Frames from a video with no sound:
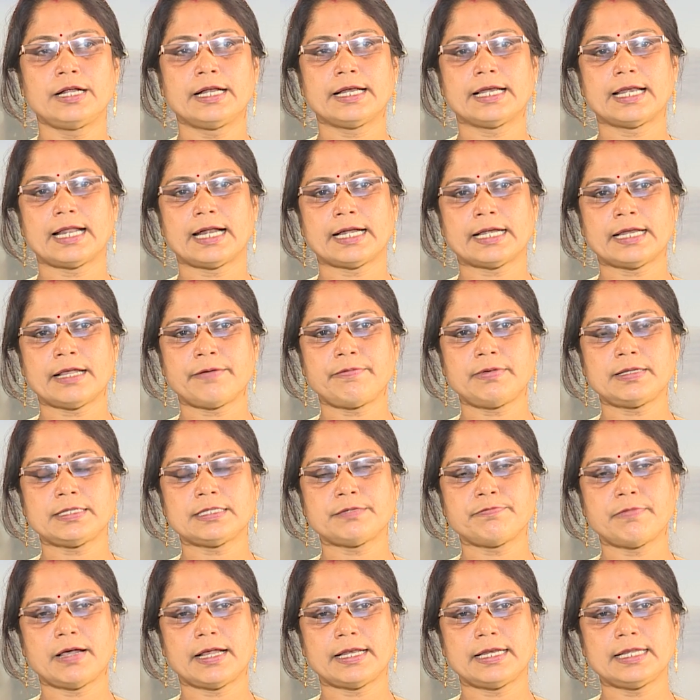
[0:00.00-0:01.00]
database
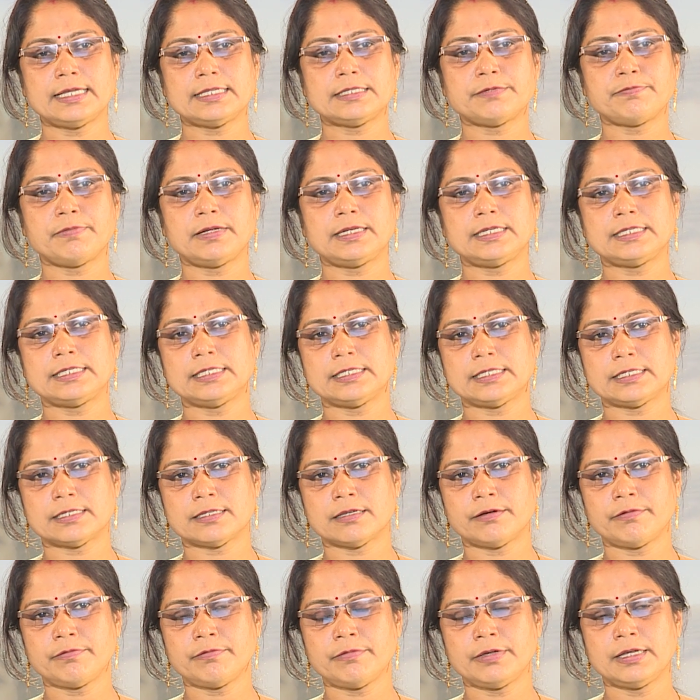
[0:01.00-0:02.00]
management
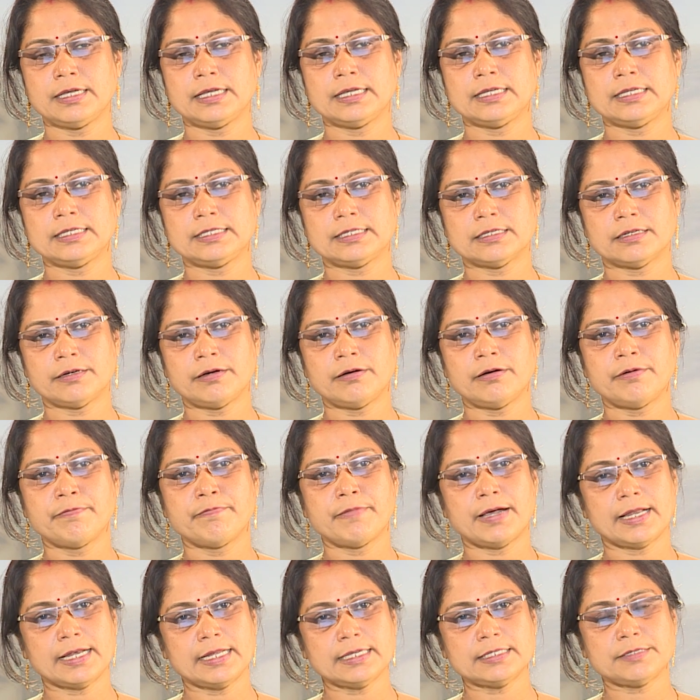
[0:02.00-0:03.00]
system is a
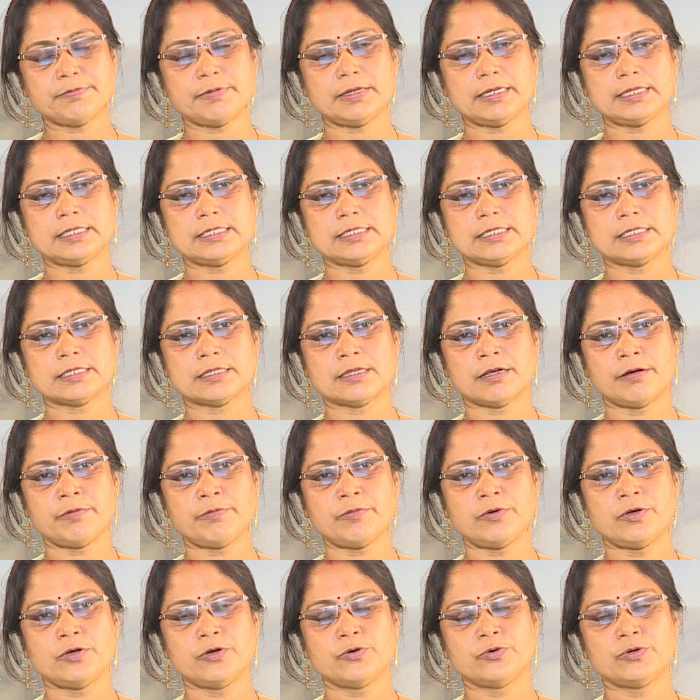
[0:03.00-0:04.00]
management system
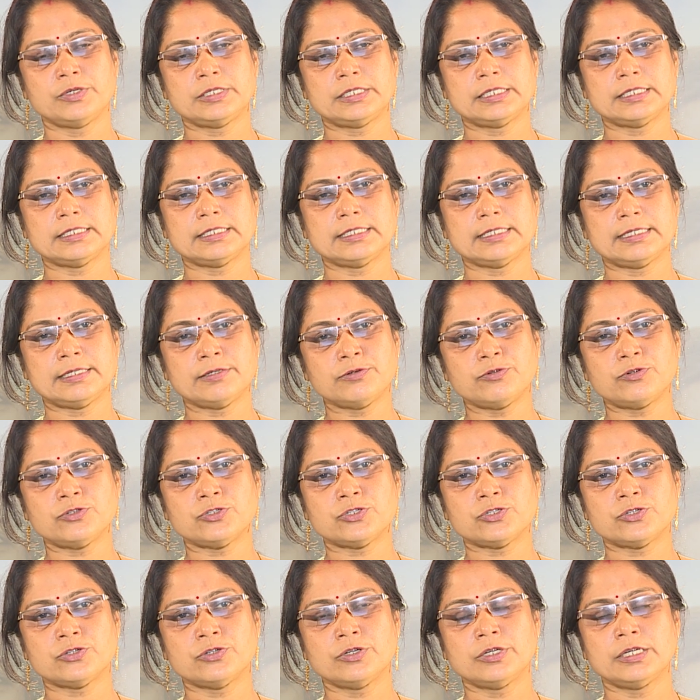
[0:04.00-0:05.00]
which is
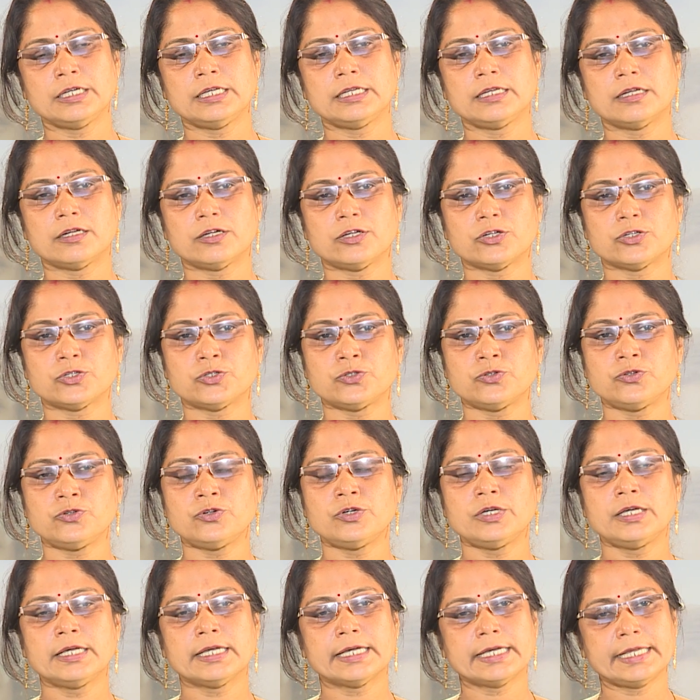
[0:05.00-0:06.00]
used in order to
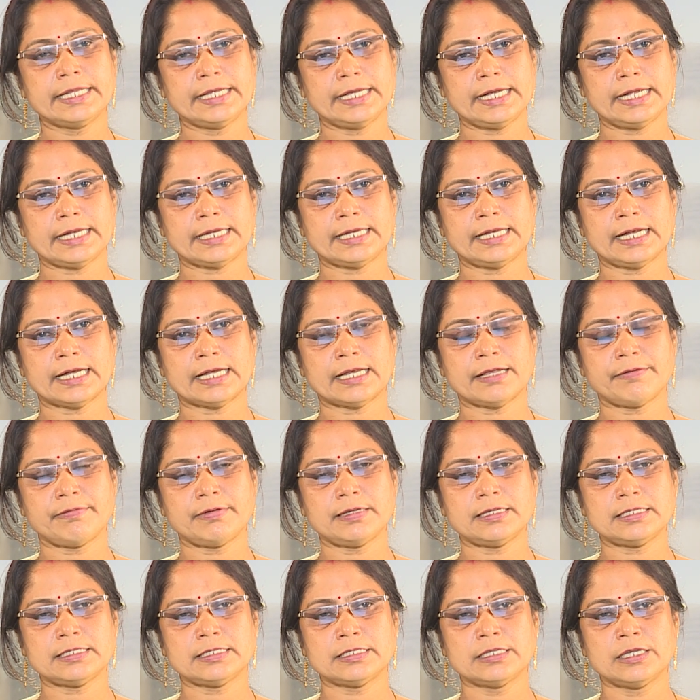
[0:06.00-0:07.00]
create
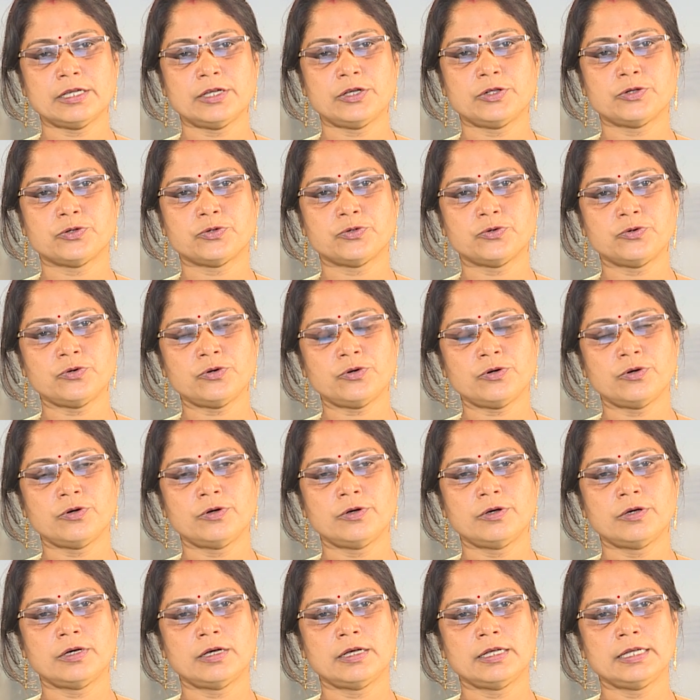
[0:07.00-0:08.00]
database, to
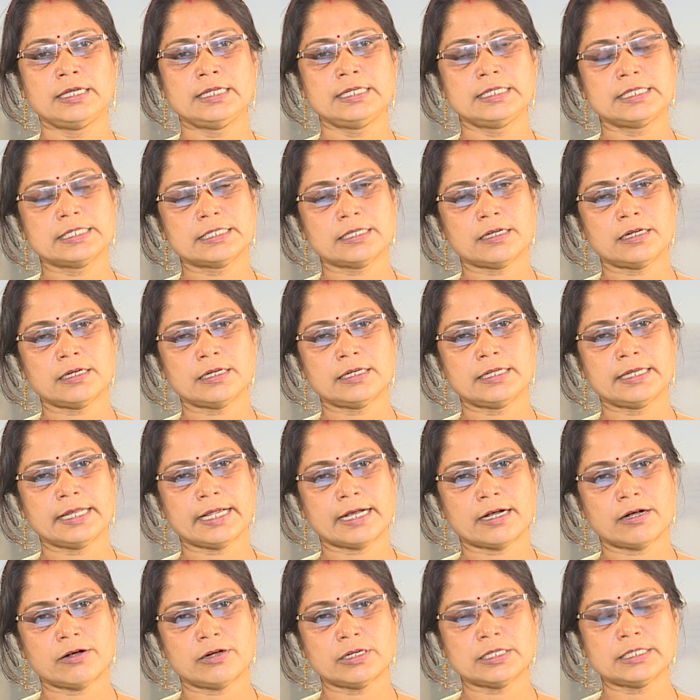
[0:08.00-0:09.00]
insert
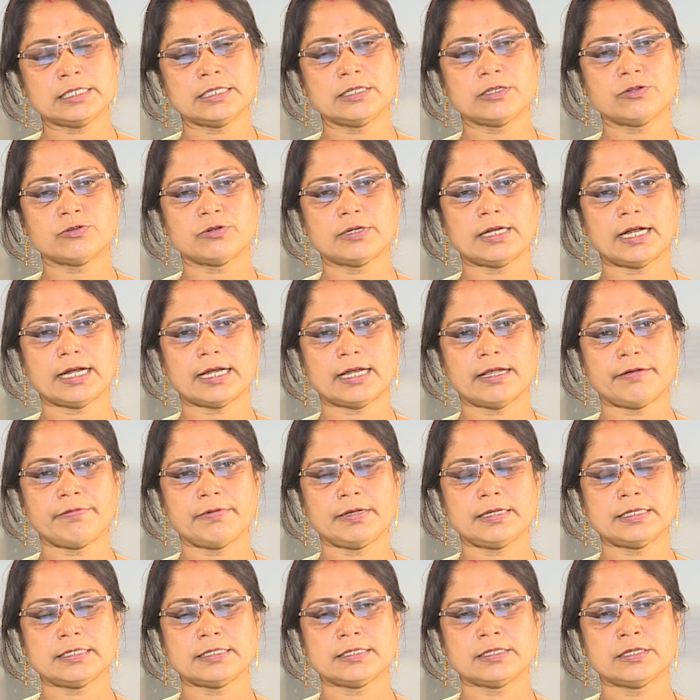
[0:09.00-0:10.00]
records into
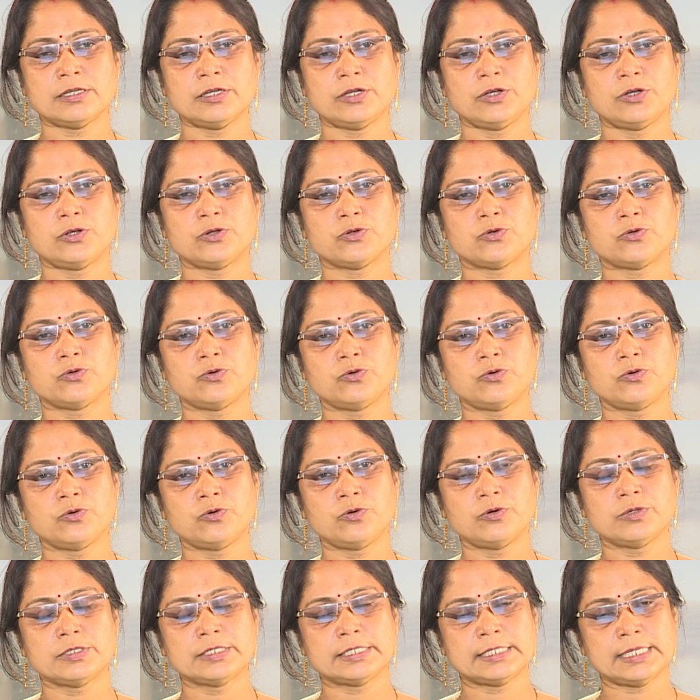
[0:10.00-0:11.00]
database, to
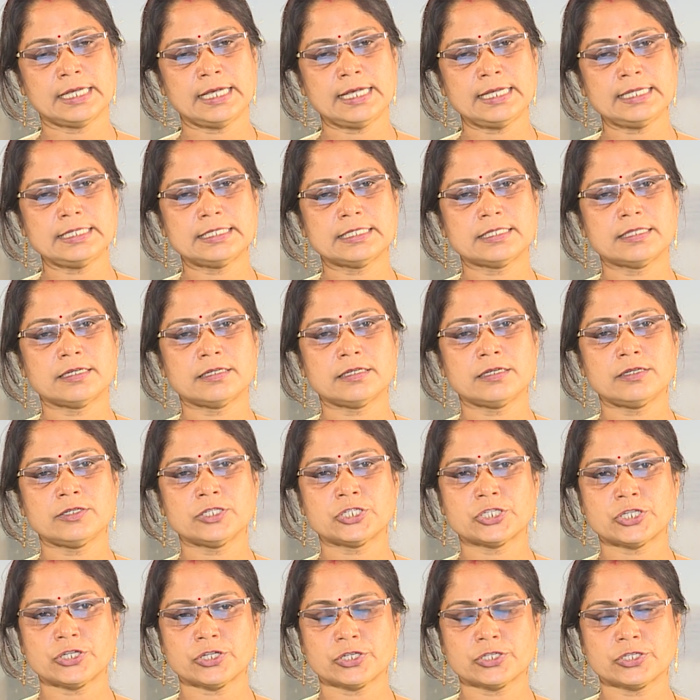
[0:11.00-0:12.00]
change the
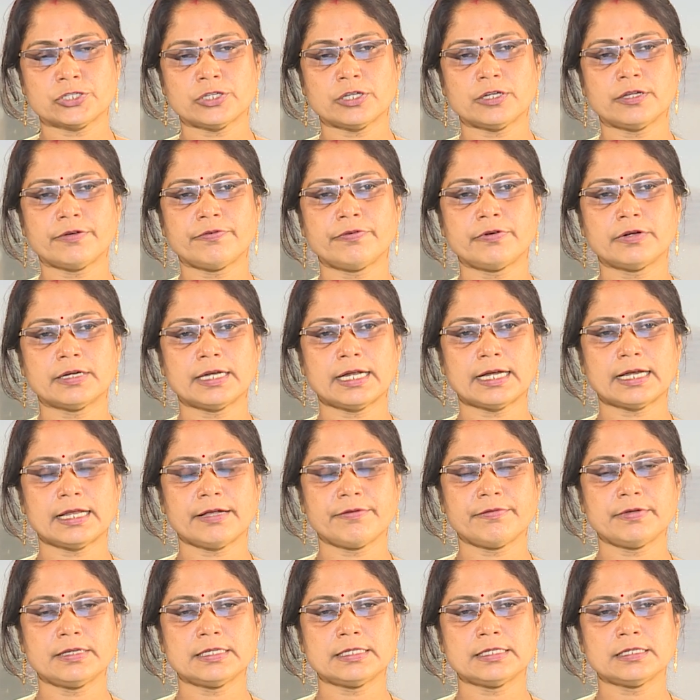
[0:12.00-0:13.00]
structure of a
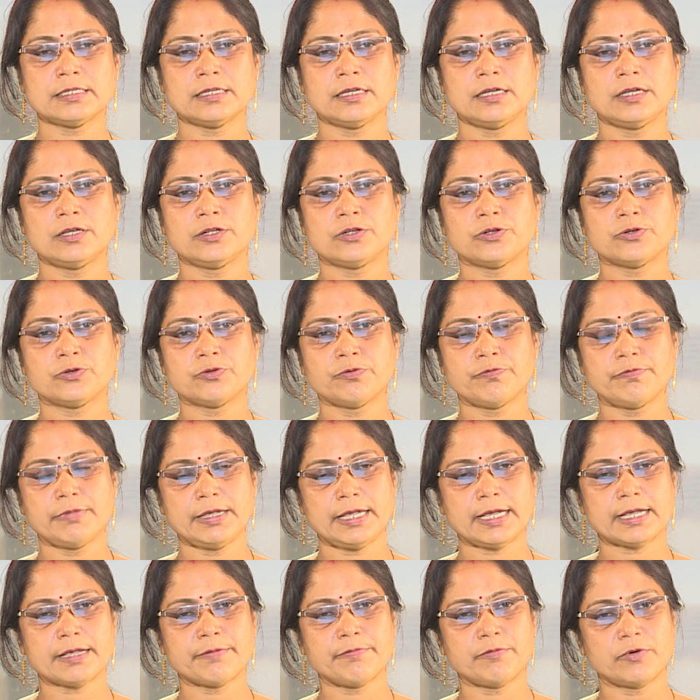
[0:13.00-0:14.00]
database, to
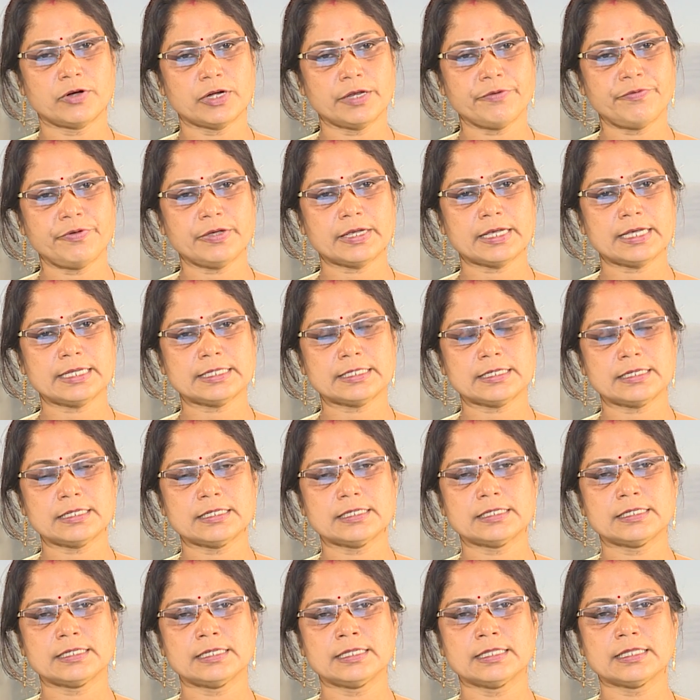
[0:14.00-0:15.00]
make
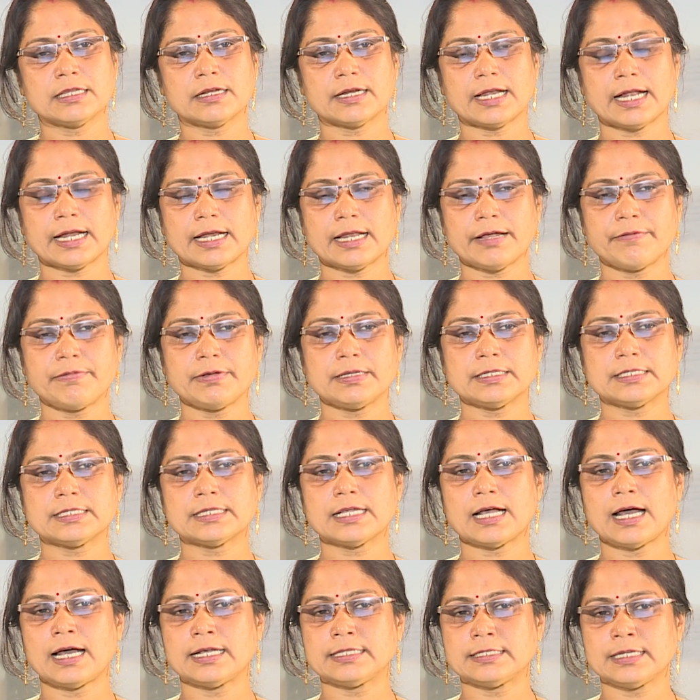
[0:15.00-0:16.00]
modifications in the database
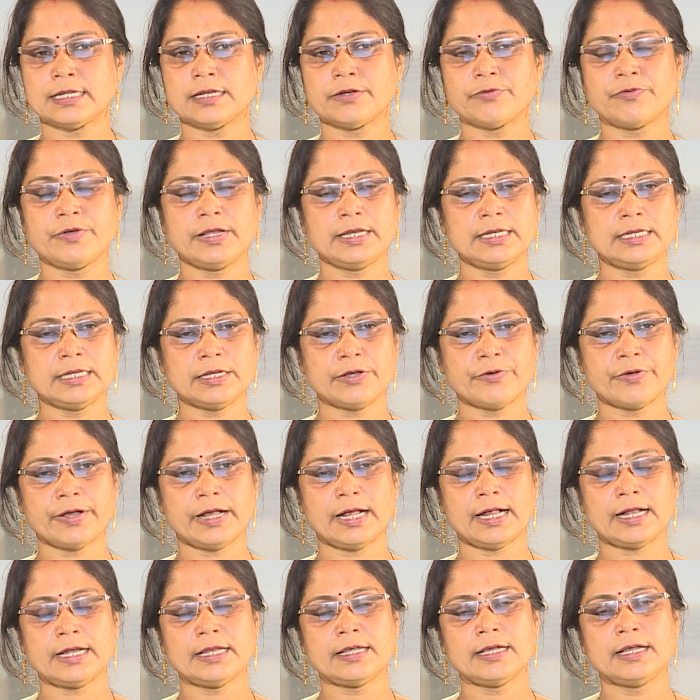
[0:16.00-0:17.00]
as and when
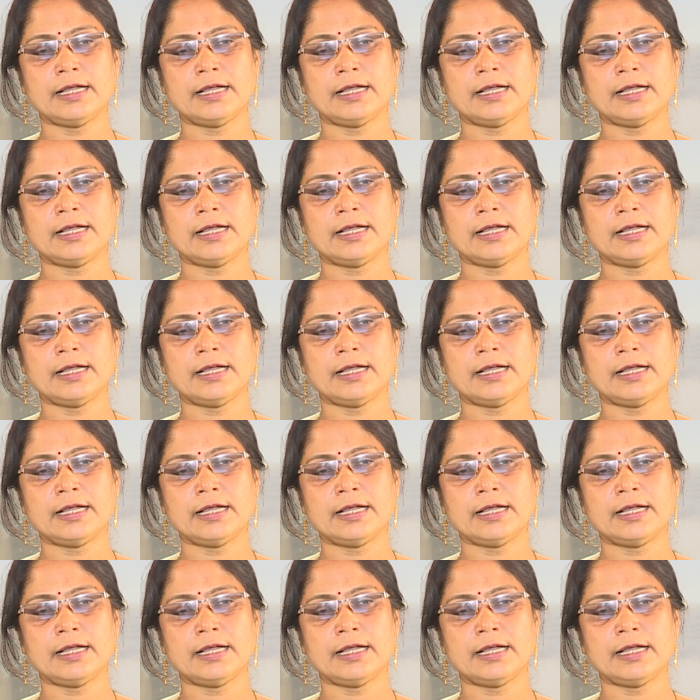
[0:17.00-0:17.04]
required,